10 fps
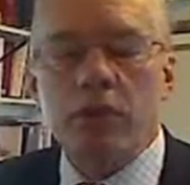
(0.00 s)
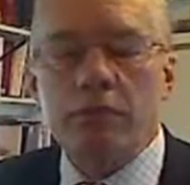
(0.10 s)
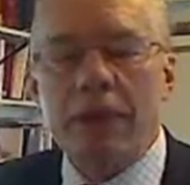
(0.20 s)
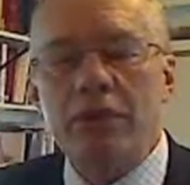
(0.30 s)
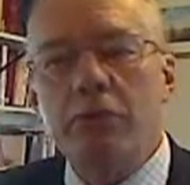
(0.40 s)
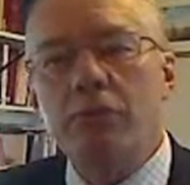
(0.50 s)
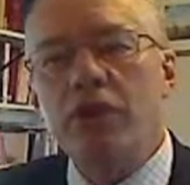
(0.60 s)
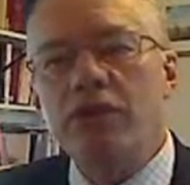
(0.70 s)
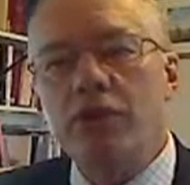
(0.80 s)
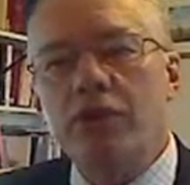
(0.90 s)
maybe not
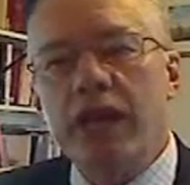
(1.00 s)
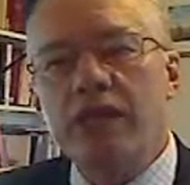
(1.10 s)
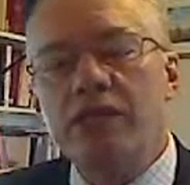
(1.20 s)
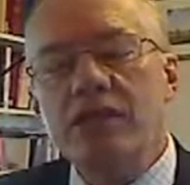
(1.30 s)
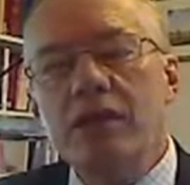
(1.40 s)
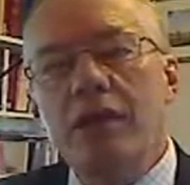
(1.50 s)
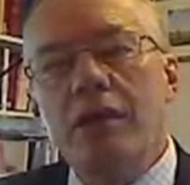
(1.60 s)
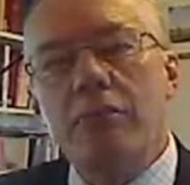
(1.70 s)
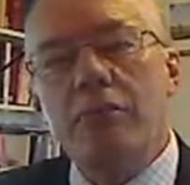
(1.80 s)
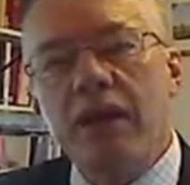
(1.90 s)
personal taste,
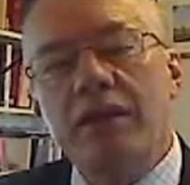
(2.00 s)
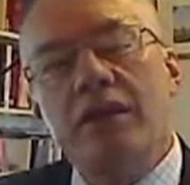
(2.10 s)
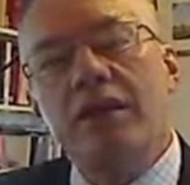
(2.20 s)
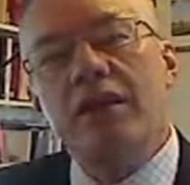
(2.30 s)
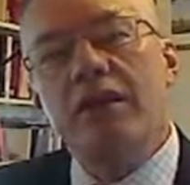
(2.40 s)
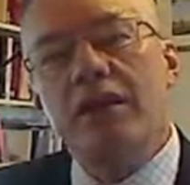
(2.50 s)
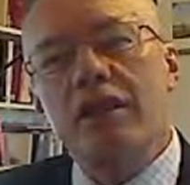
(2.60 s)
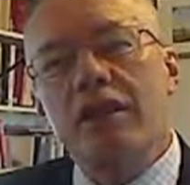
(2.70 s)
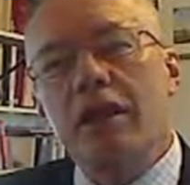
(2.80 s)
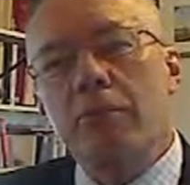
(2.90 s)
but
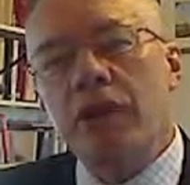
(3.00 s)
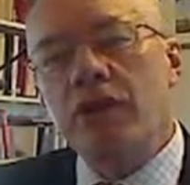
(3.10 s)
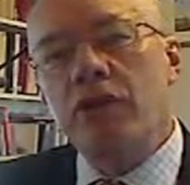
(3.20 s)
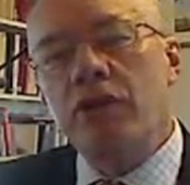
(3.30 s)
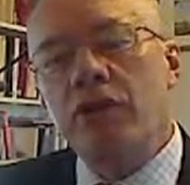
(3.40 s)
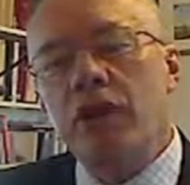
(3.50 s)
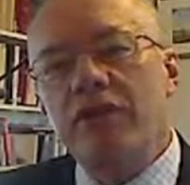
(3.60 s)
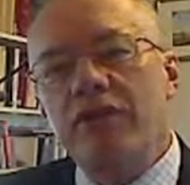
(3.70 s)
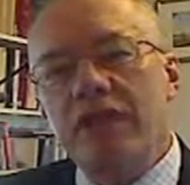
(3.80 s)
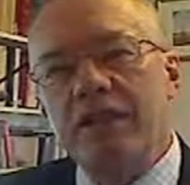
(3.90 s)
the opinion
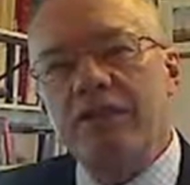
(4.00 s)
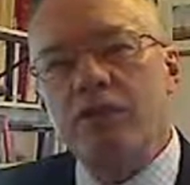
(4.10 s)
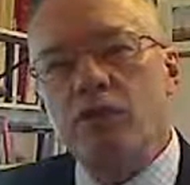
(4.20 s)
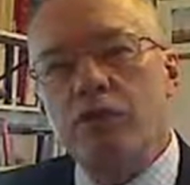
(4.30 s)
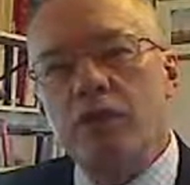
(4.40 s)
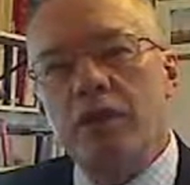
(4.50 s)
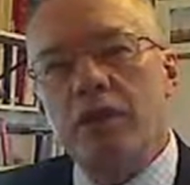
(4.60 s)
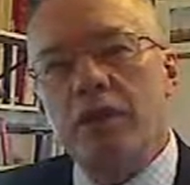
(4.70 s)
of the individual